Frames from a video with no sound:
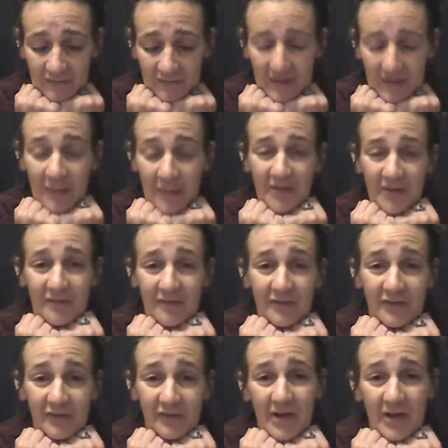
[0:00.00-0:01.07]
happy. I
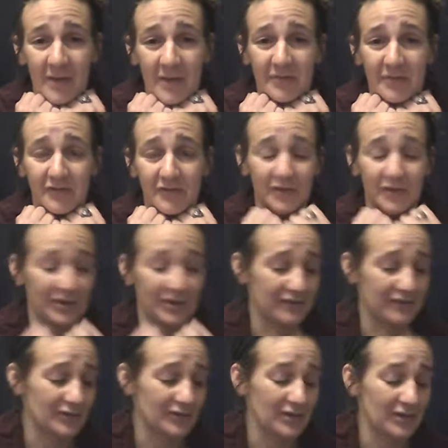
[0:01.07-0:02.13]
feel very happy for you, and I
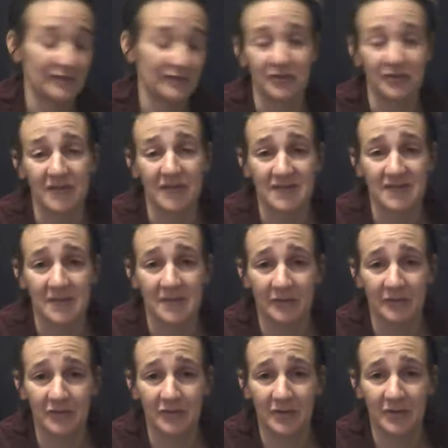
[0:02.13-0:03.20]
feel a lot of good things
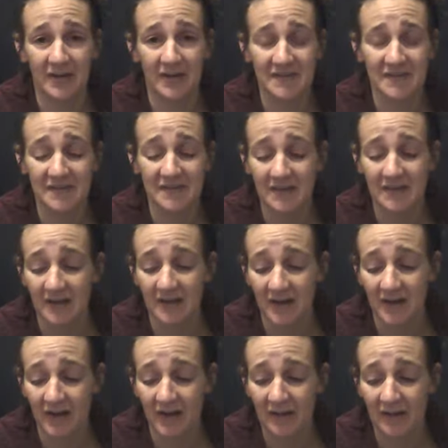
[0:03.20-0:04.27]
coming for you guys.
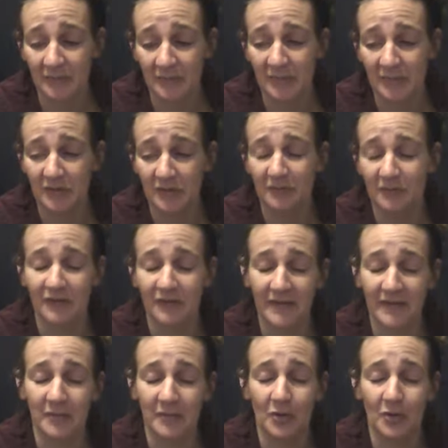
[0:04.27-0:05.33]
You
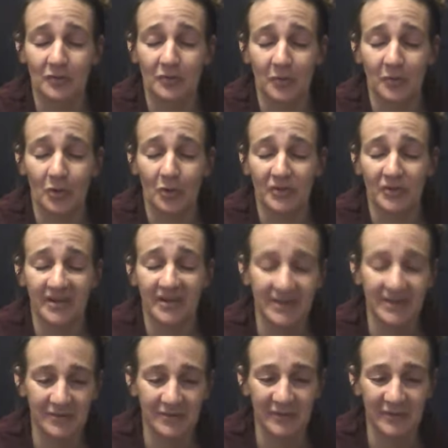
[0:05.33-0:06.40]
finally broke the mold.
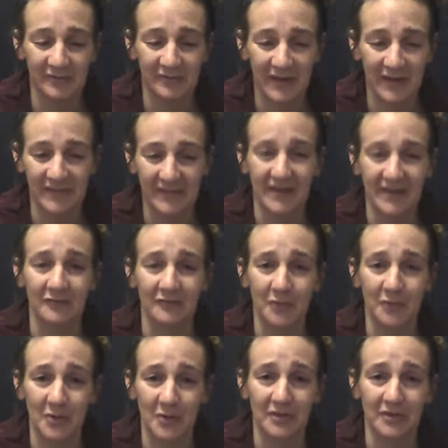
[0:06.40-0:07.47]
We finally have
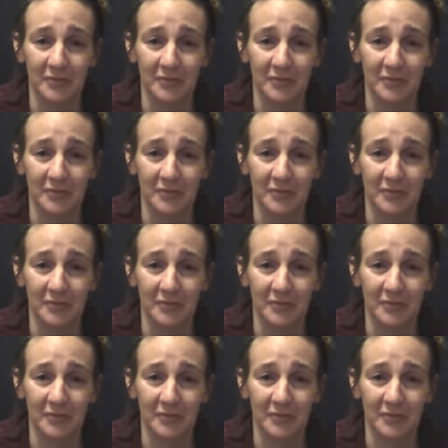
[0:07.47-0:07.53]
broken